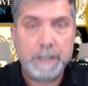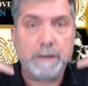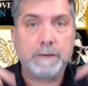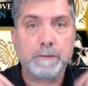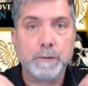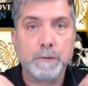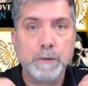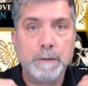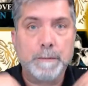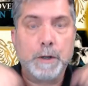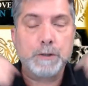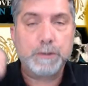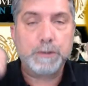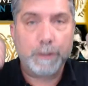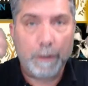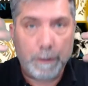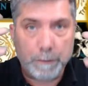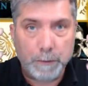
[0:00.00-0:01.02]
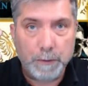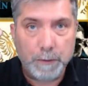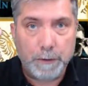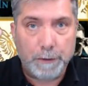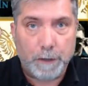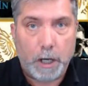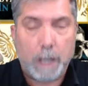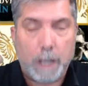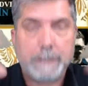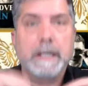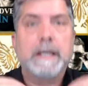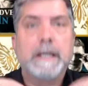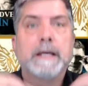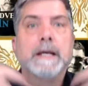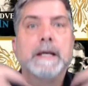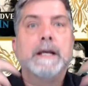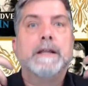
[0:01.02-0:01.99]
through emotion, through thought,
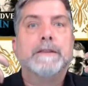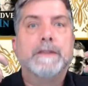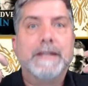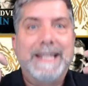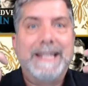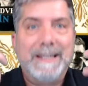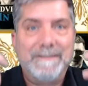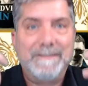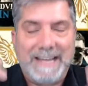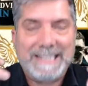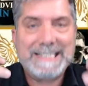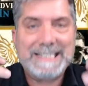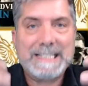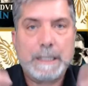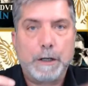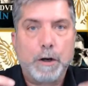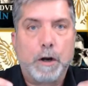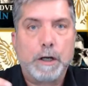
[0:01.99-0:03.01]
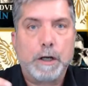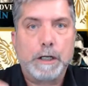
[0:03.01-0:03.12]
the events that are